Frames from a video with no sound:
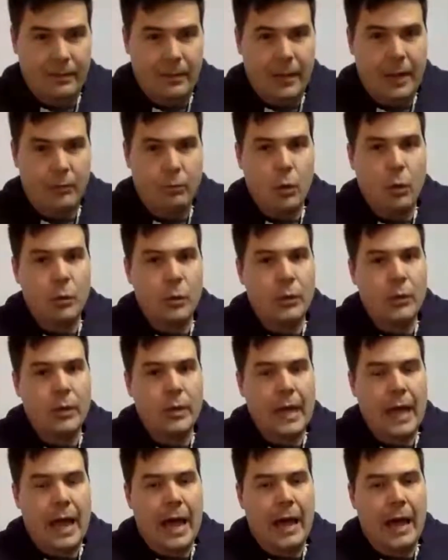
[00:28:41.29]
what we
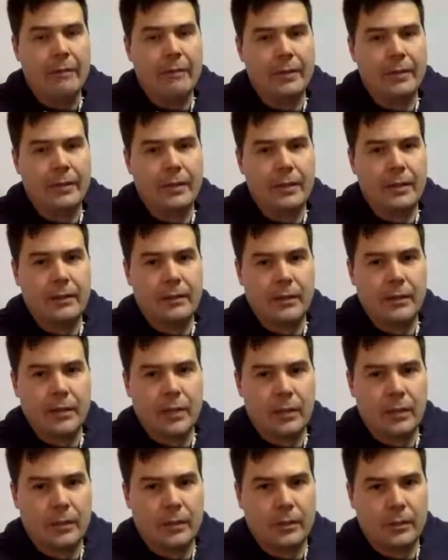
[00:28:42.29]
would have in the
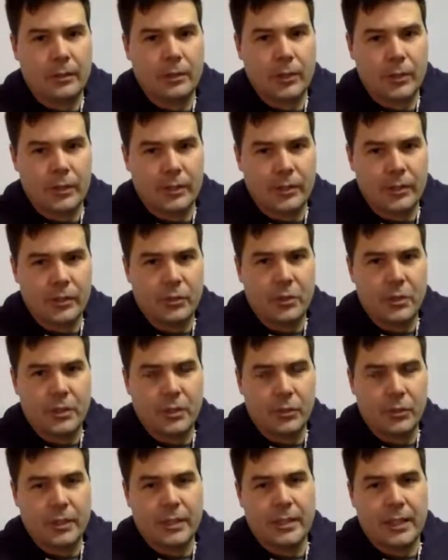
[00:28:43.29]
evangelical church,
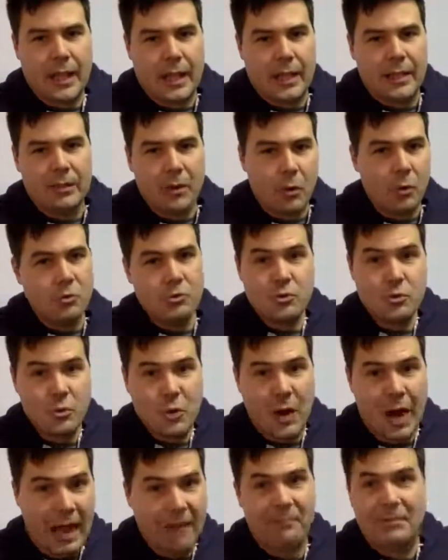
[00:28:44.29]
which was like, no,
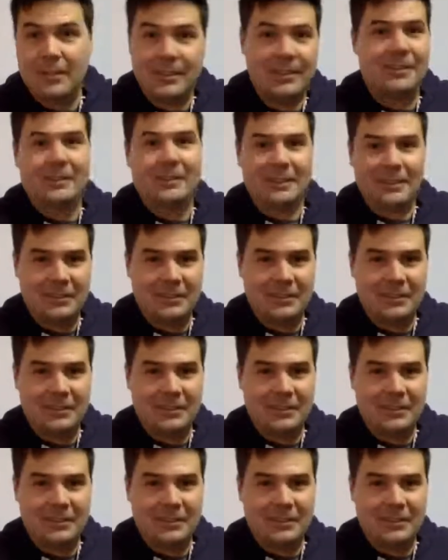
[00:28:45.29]
you have to